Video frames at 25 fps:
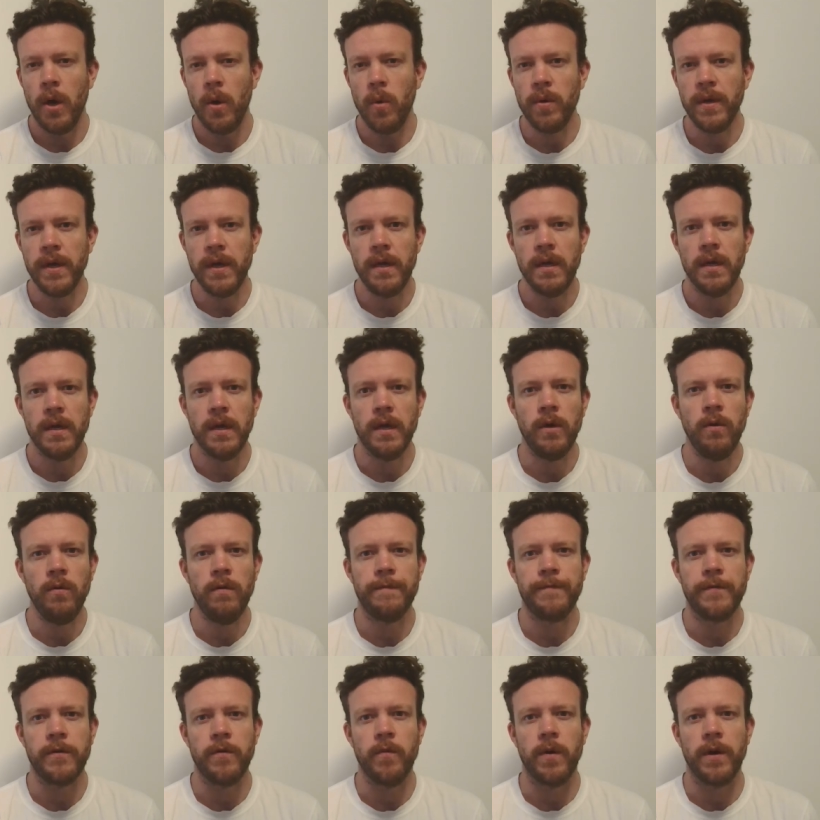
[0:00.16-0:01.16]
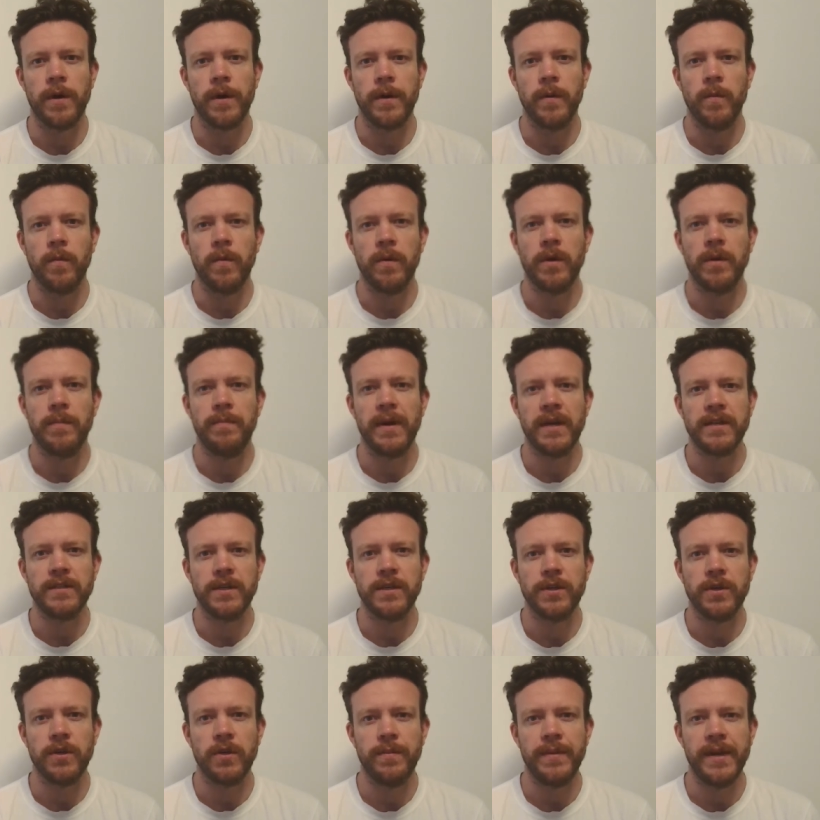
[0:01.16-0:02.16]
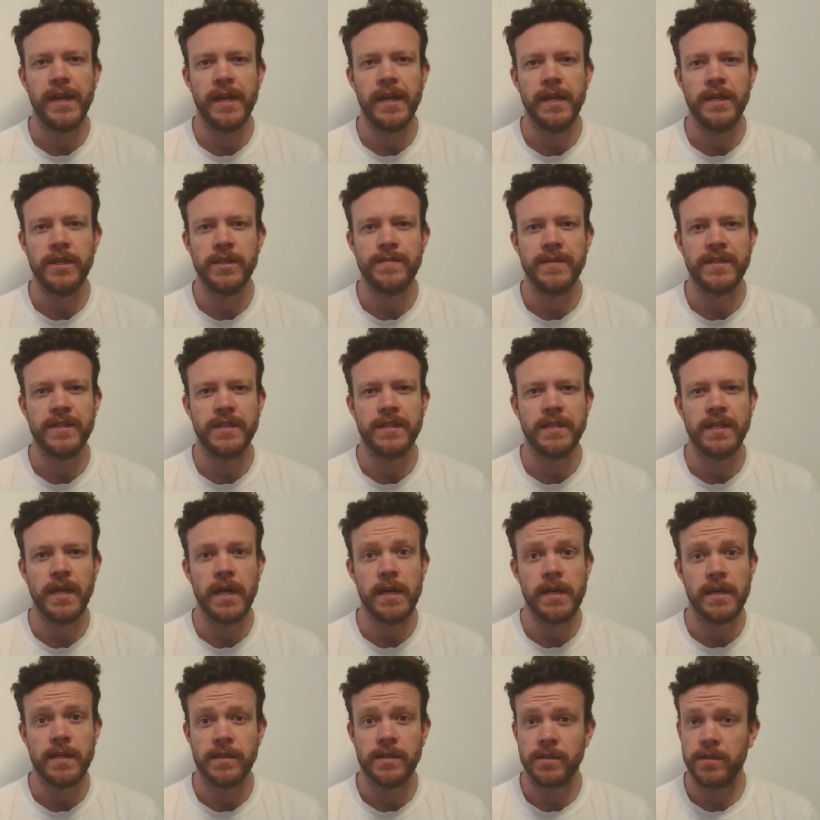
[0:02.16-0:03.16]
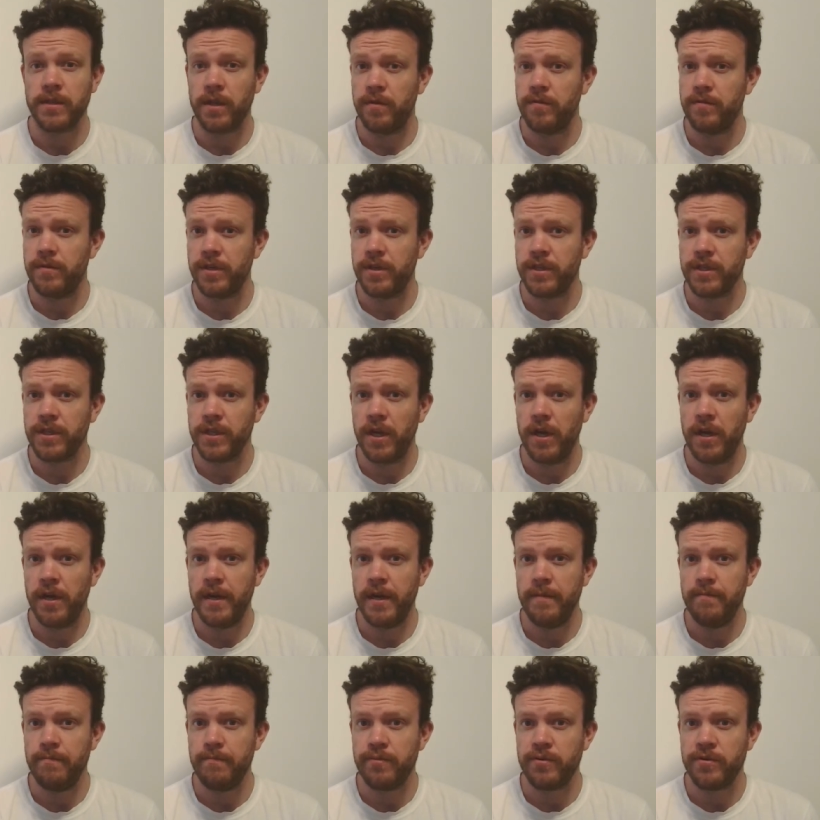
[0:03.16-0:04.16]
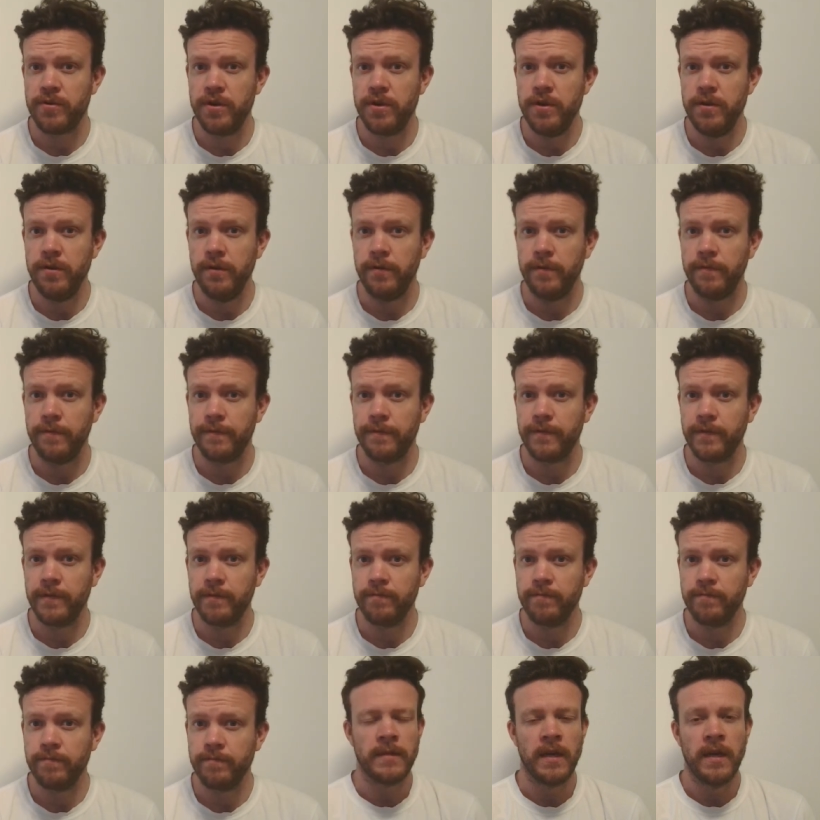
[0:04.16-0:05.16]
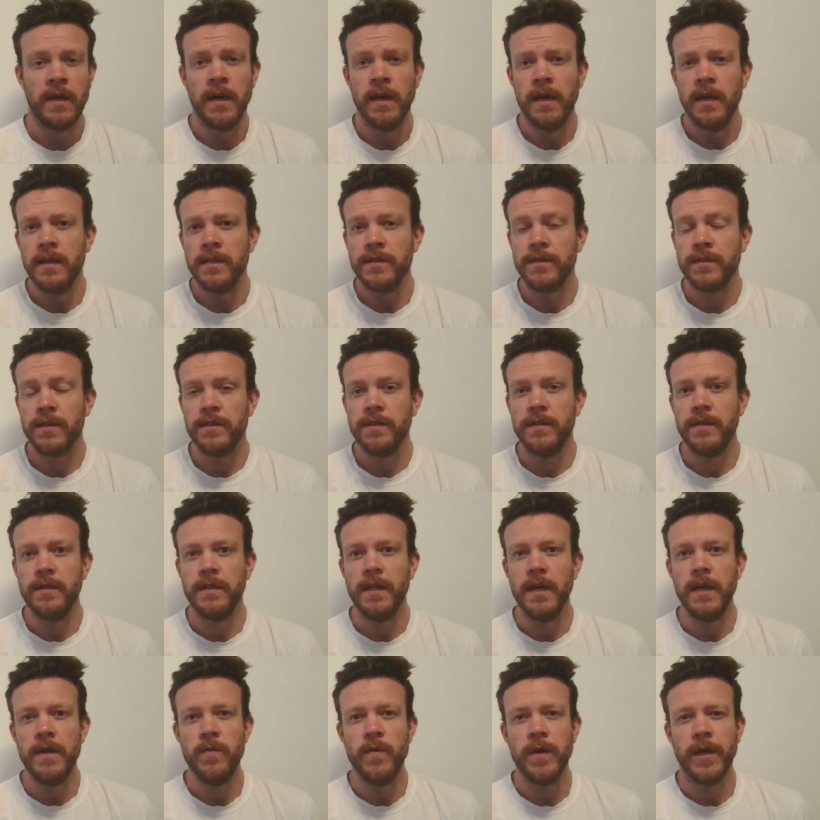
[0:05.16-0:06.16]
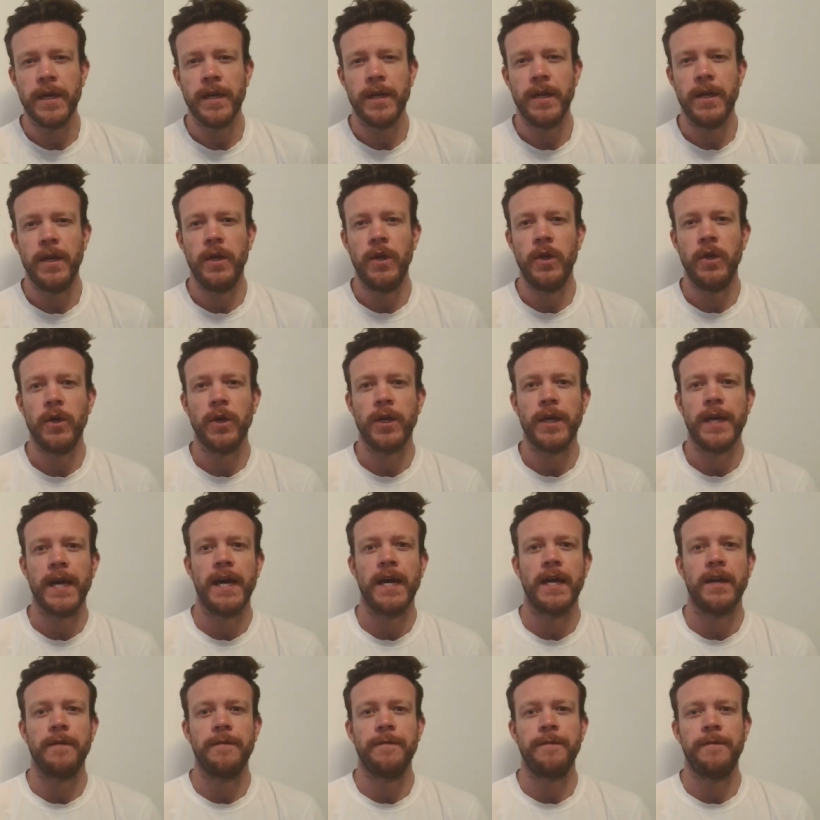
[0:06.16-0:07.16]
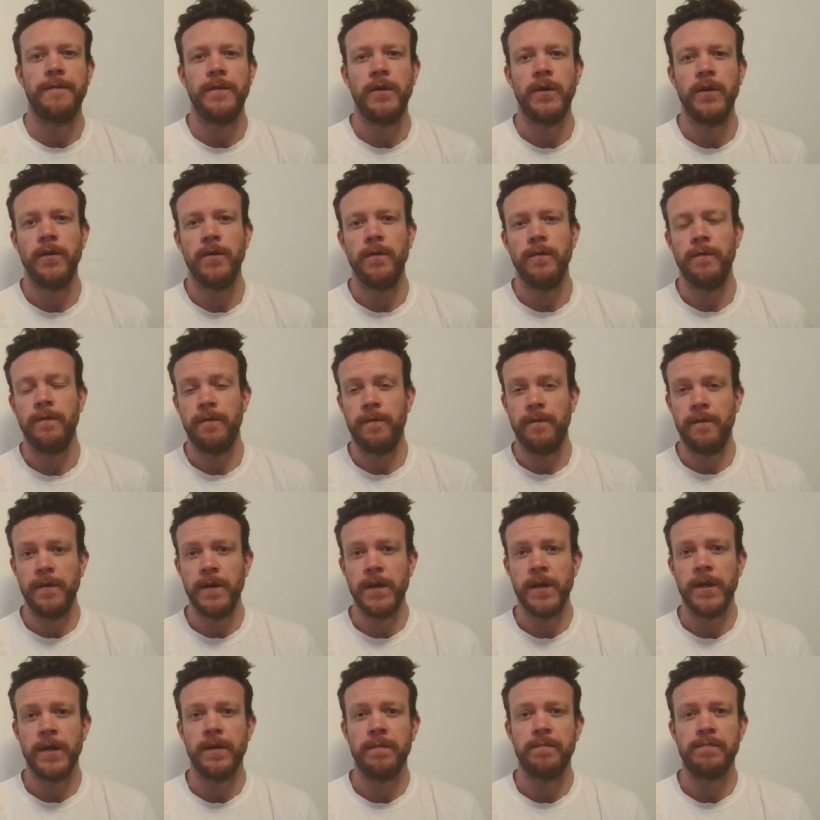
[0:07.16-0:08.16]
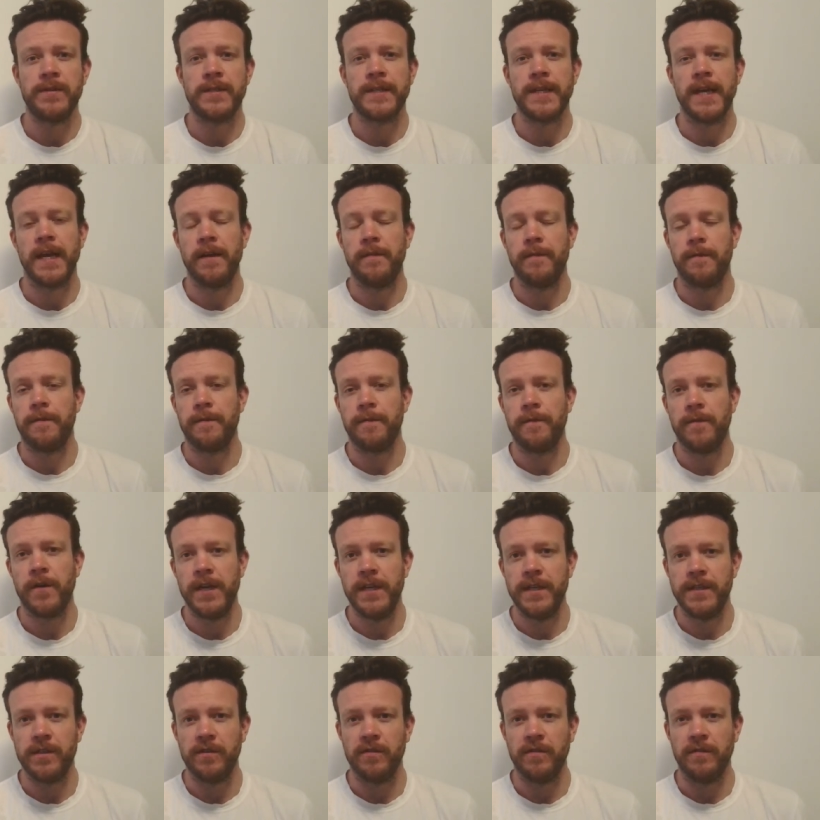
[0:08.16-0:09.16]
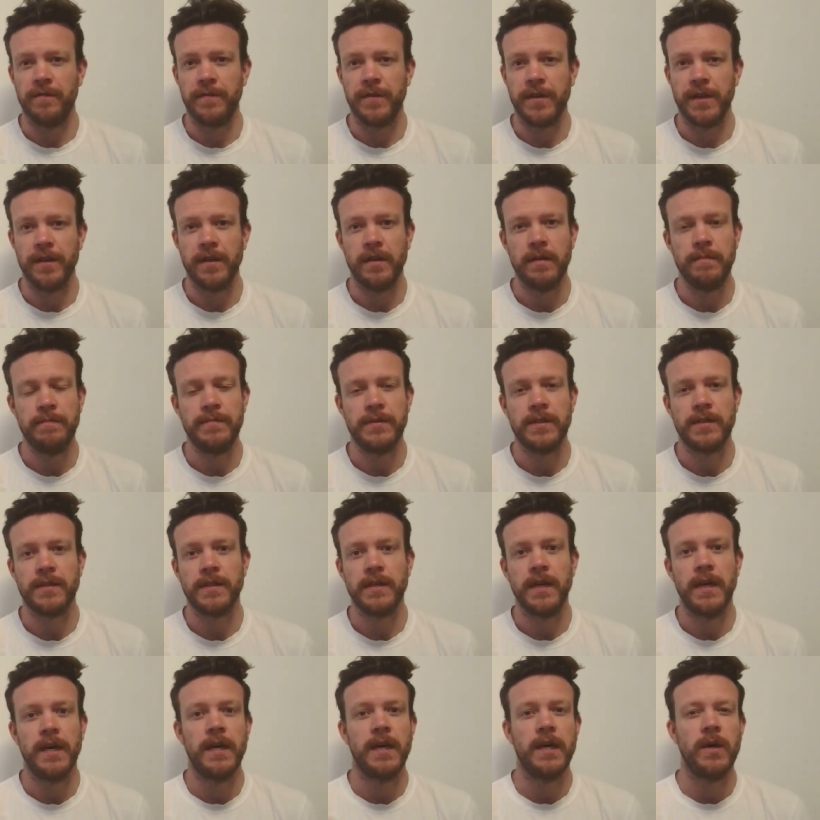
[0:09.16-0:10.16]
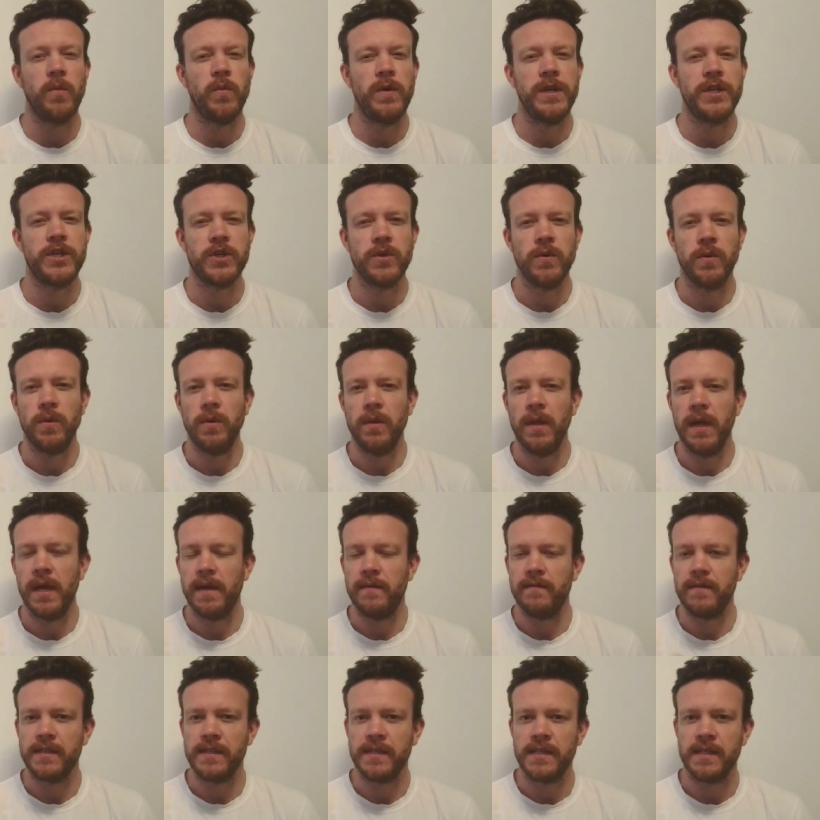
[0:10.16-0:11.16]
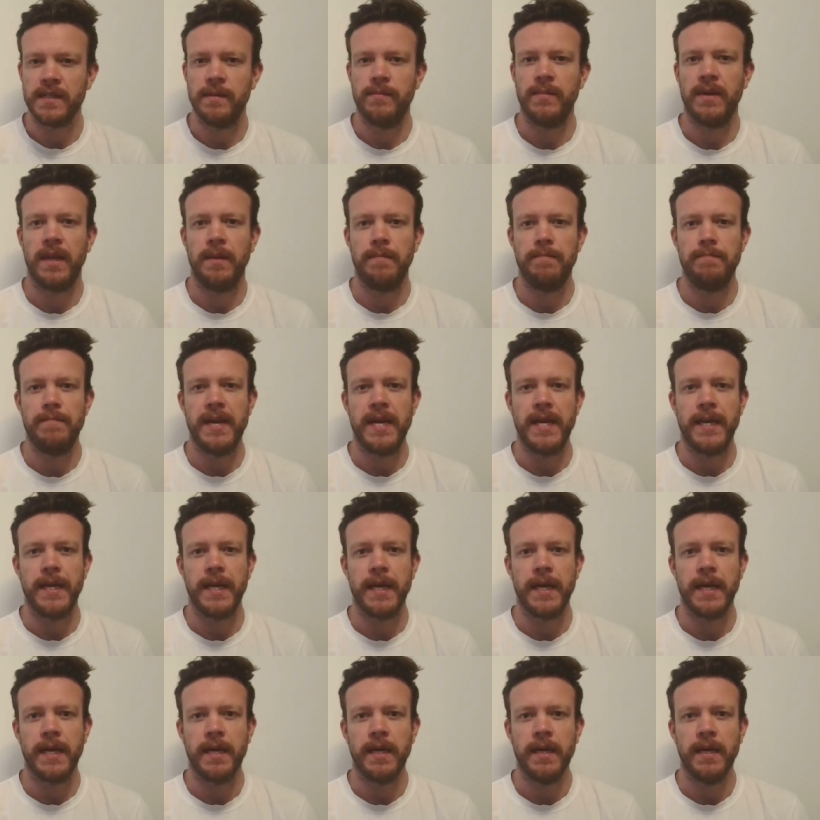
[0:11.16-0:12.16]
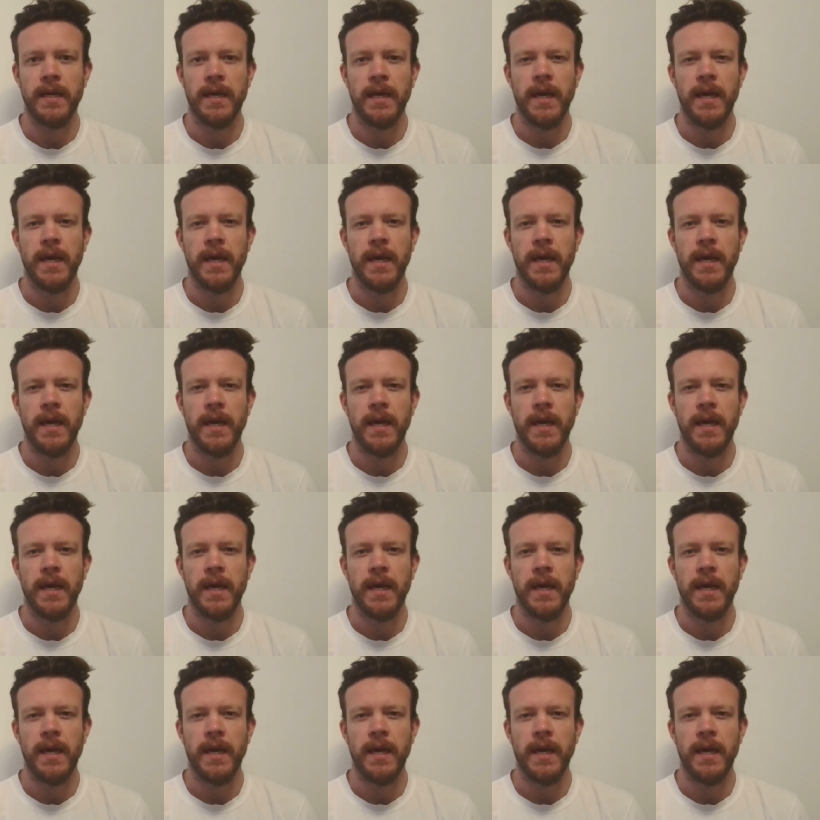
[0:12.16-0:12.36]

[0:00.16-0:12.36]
Okay, hello everyone, welcome back to Common English Mistakes, don't just learn, improve. So today we're going to look at a few verbs and phrasal verbs, uh, which all have a similar meaning,